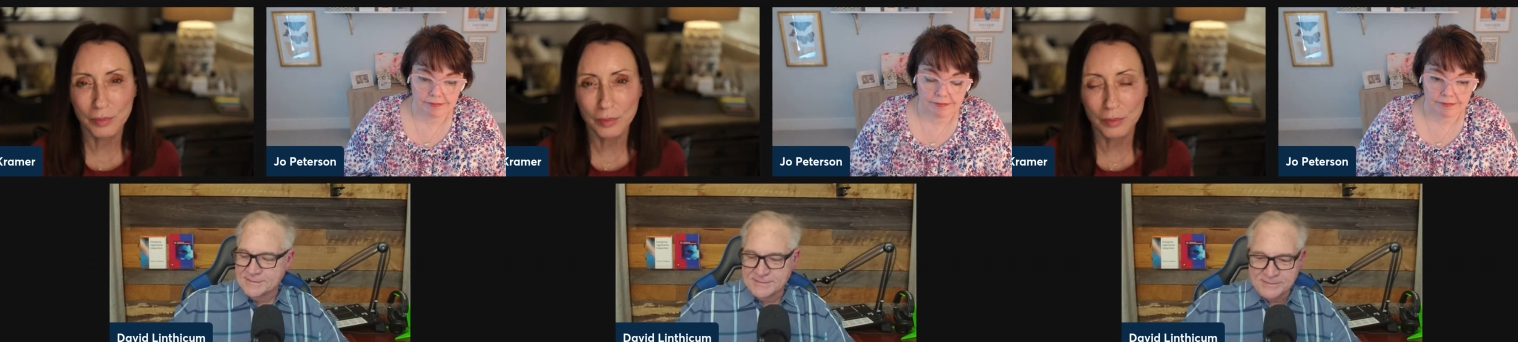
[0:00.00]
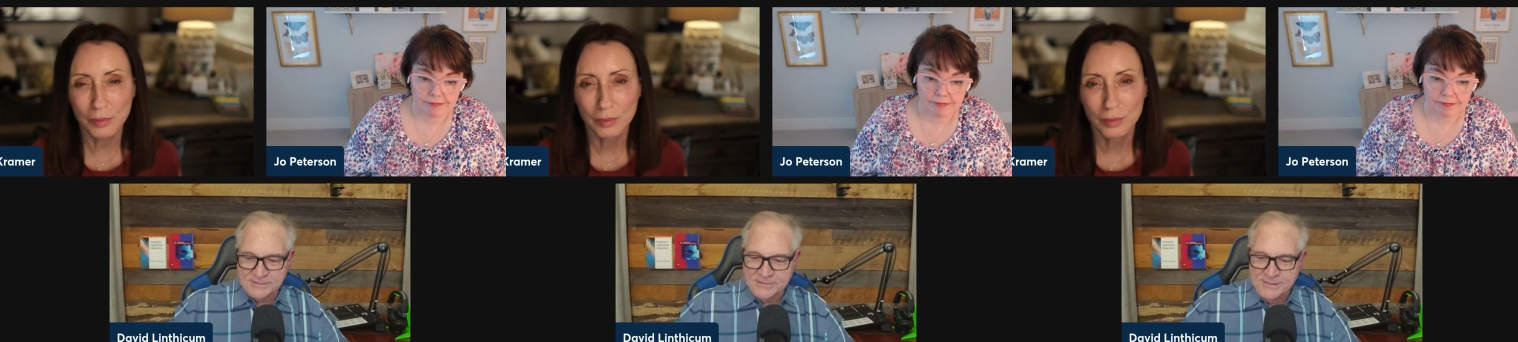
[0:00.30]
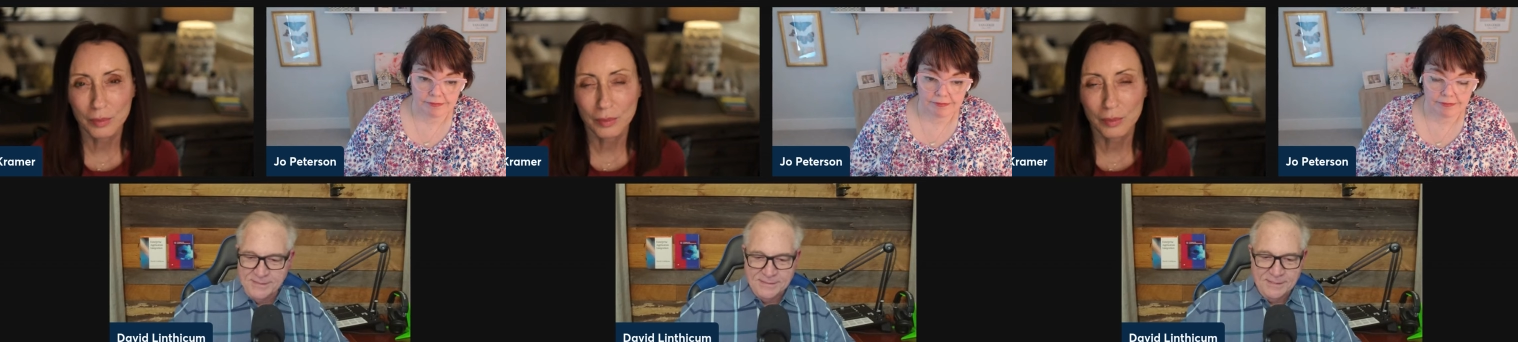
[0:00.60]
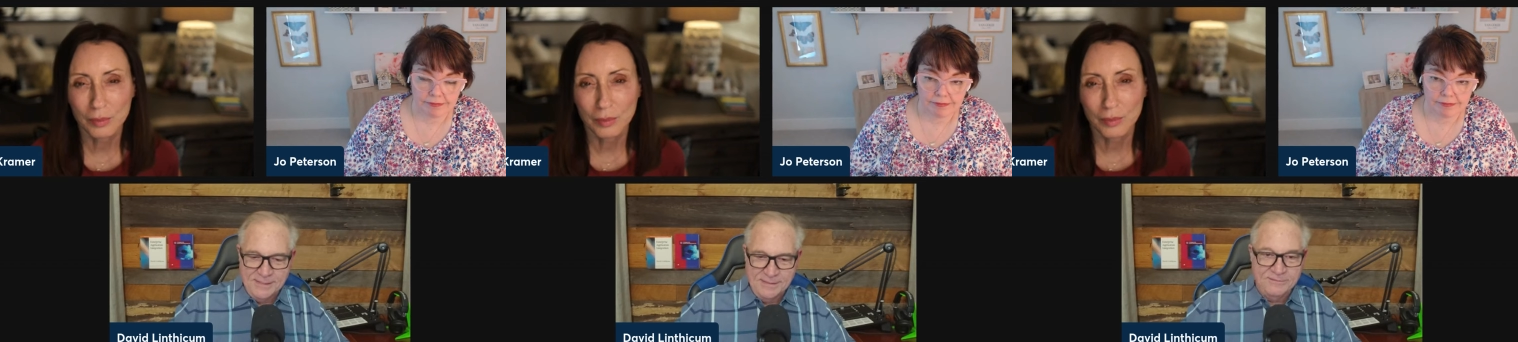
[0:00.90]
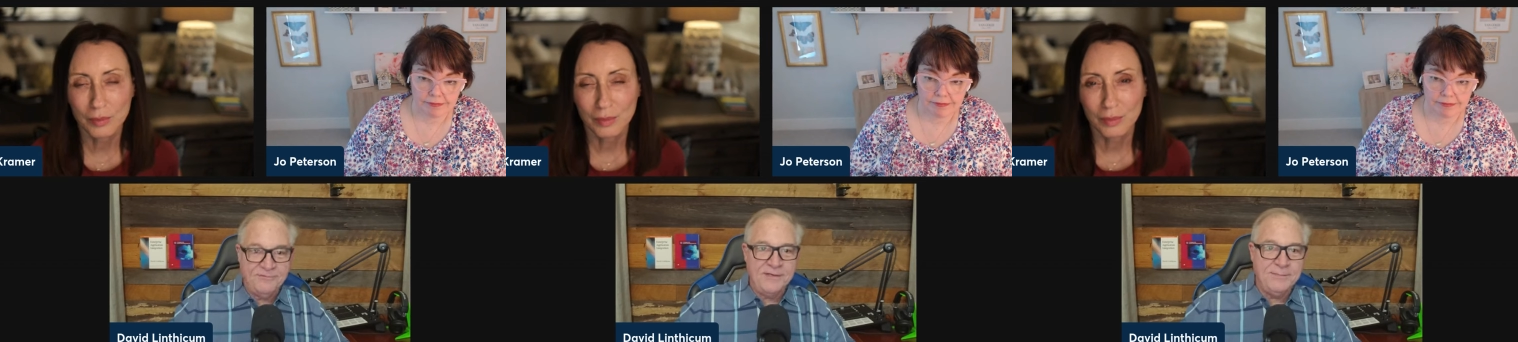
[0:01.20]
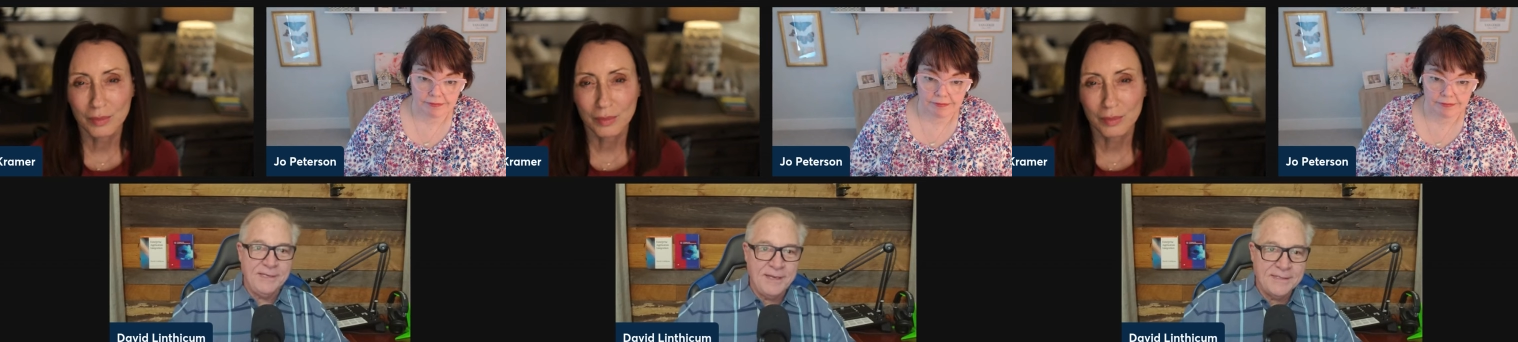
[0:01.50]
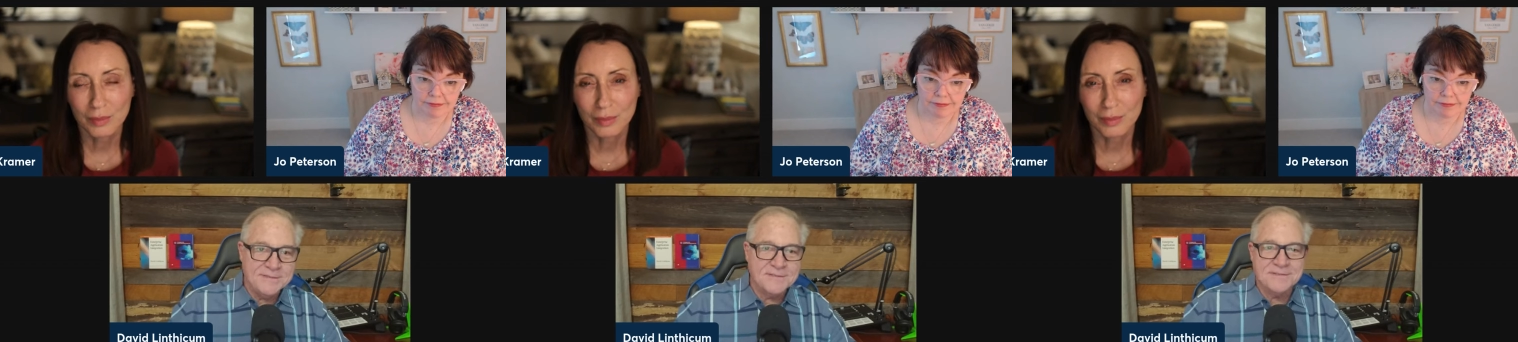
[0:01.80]
Speaker 1: And so, uh, the fun
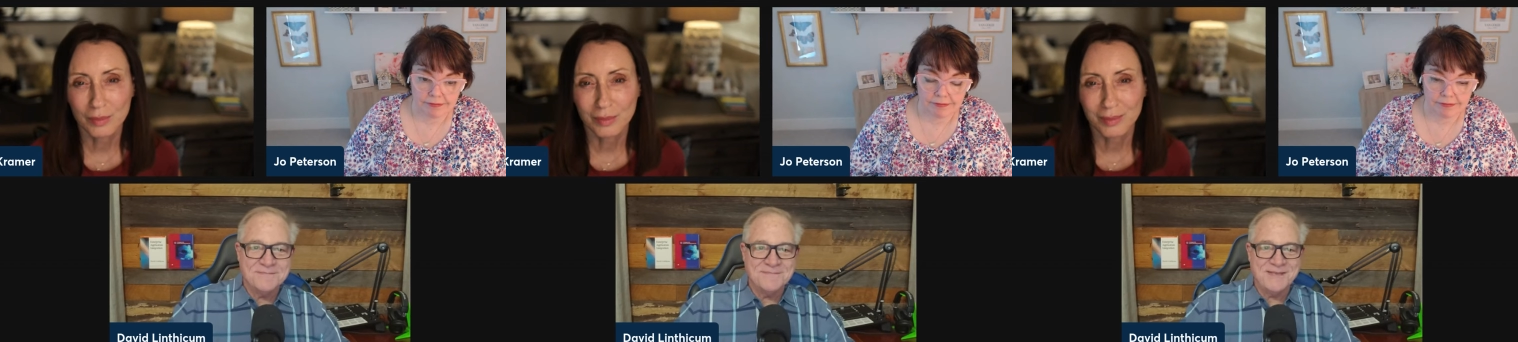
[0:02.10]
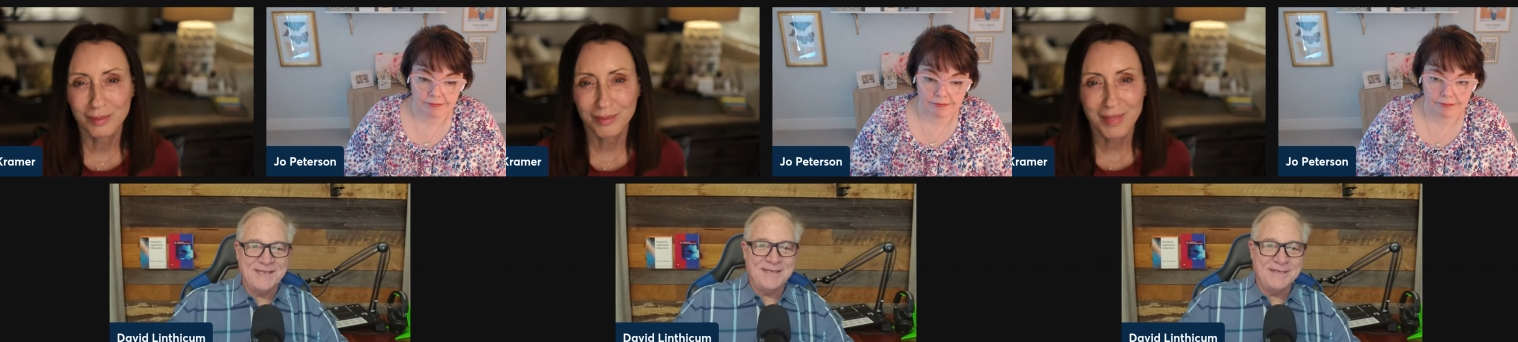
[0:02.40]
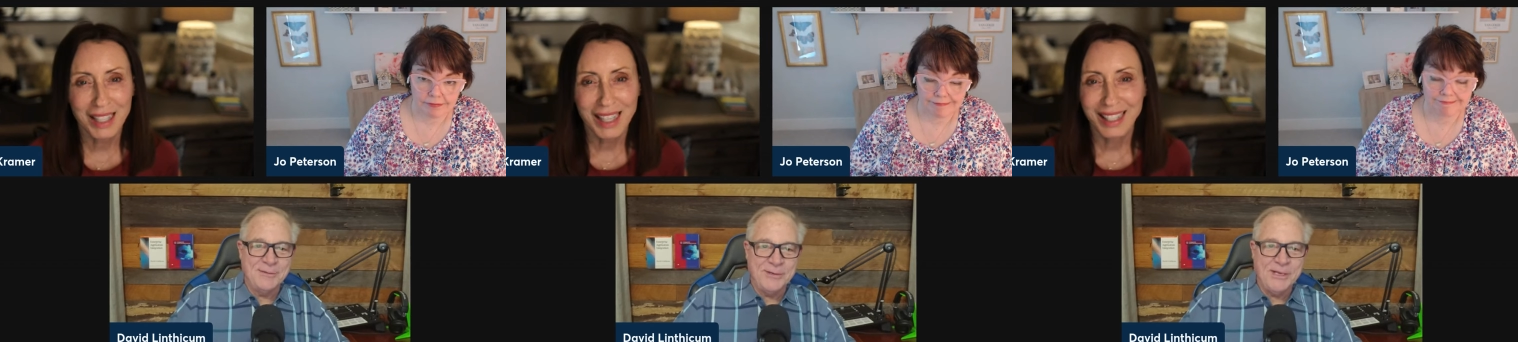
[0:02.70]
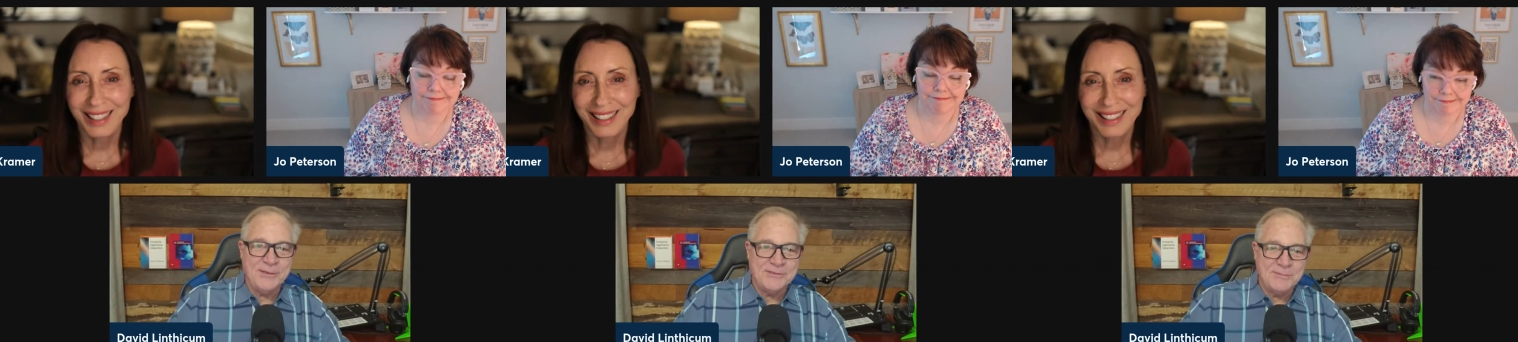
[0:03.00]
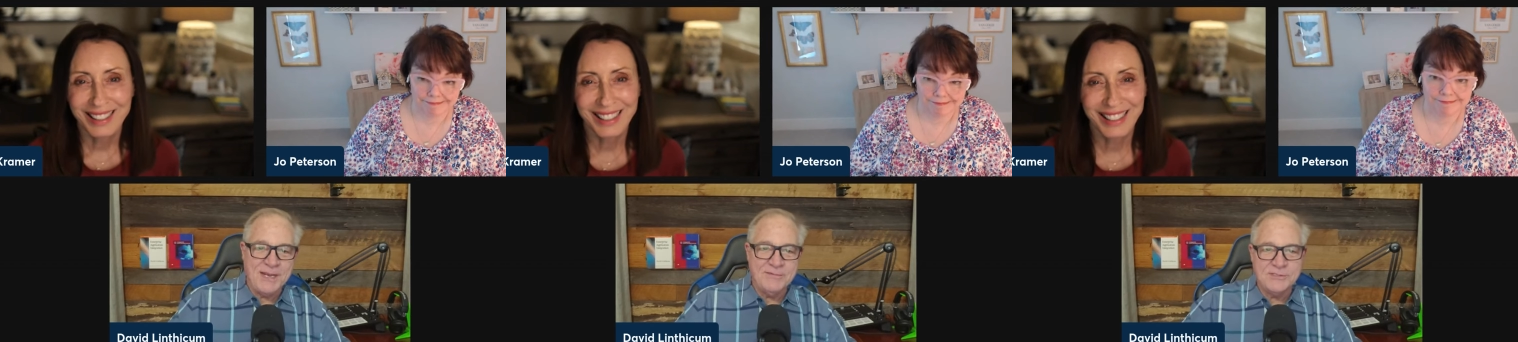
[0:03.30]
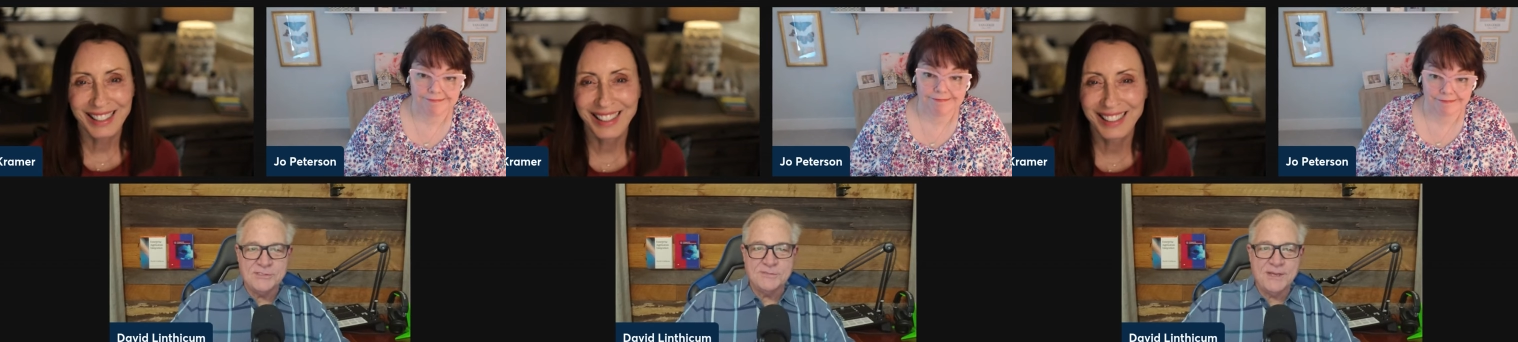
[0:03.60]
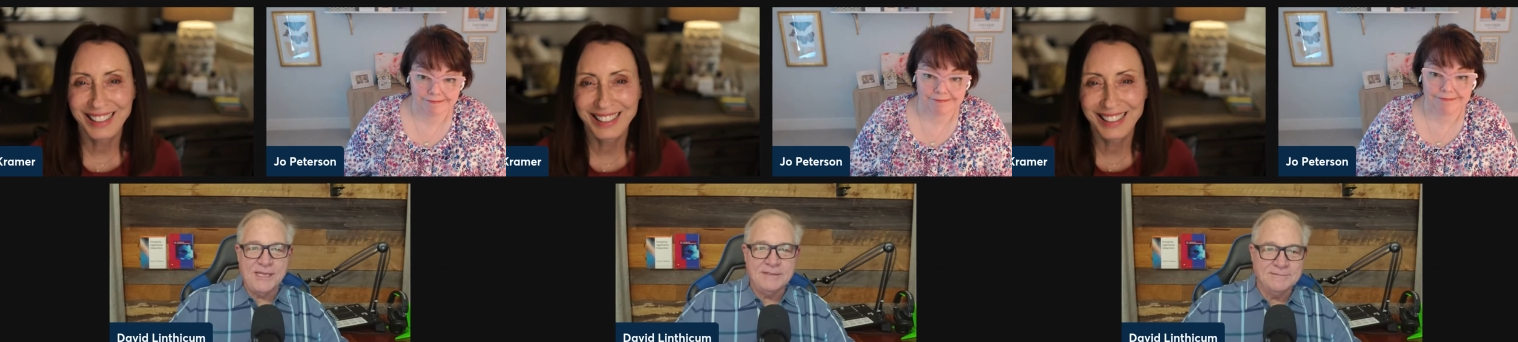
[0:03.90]
begins. Uh, here we go. Spy versus spy.